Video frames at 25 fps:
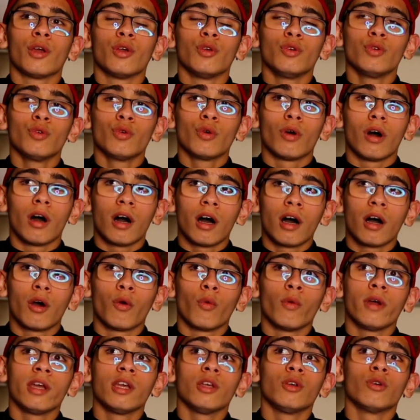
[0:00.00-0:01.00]
you
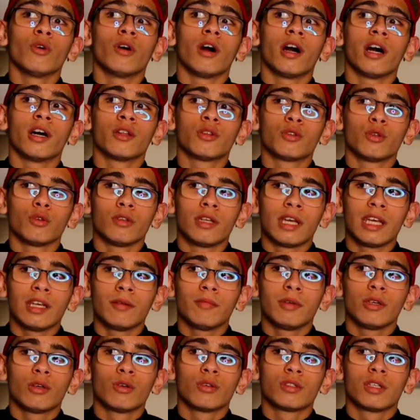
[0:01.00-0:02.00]
are where you are
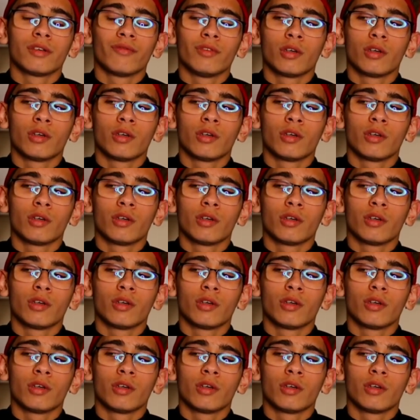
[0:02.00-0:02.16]
today because